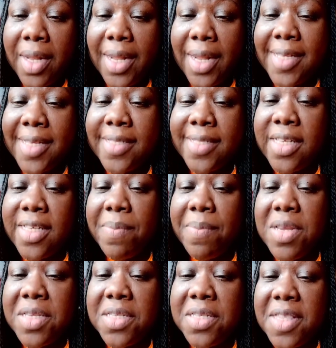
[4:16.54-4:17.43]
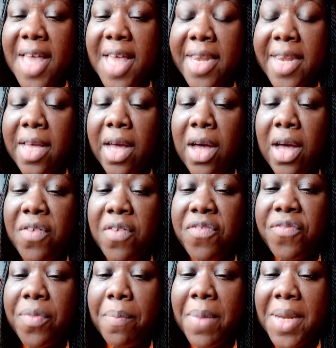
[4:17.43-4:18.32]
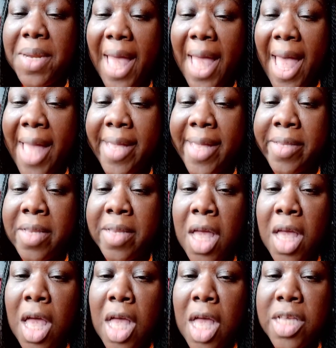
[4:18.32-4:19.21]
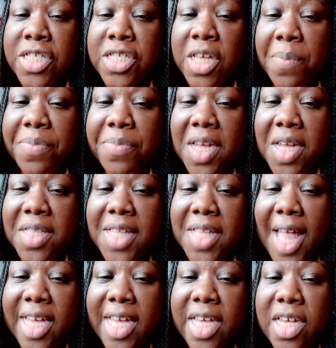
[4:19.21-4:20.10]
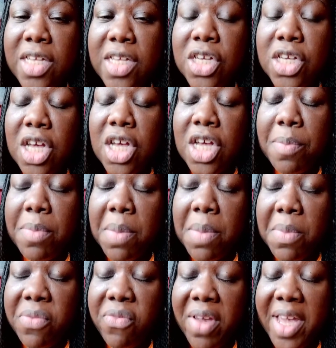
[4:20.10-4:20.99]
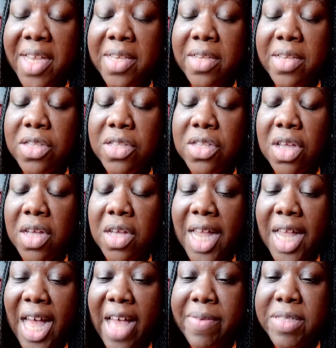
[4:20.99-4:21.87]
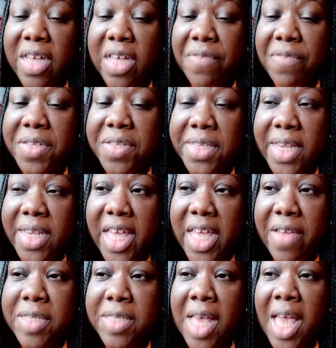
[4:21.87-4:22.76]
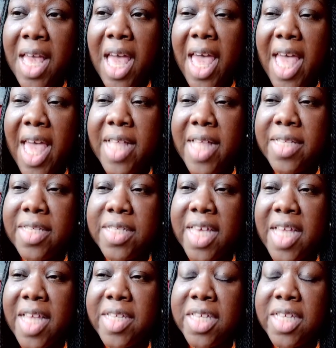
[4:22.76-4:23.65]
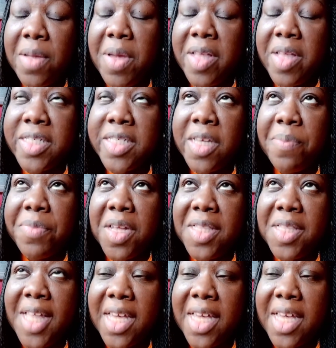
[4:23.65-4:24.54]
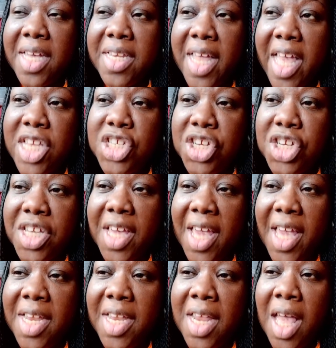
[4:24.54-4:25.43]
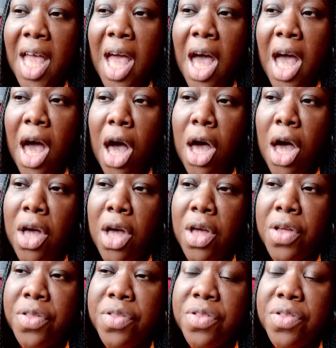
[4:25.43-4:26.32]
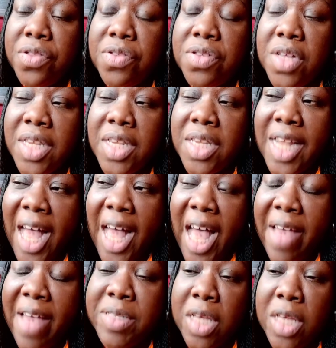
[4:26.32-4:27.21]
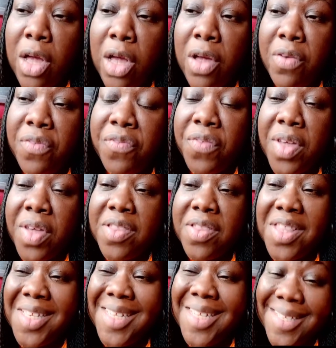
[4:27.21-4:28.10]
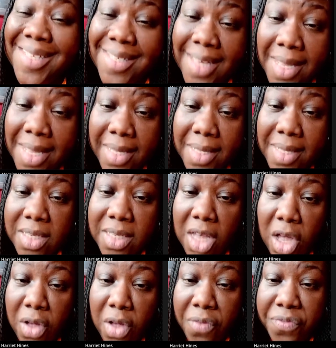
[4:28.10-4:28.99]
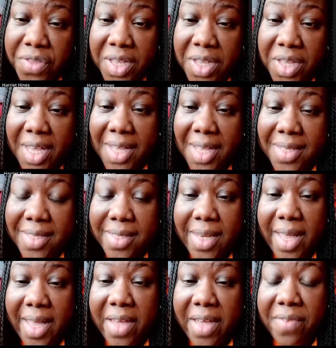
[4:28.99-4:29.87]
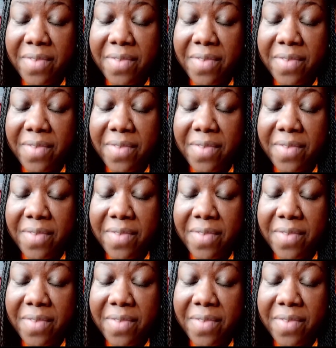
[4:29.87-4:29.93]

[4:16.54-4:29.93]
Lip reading: like similar to that of Manhattan, something that could commemorate the lives of the slaves, and something that can educate the lives of the descendants of the enslaved.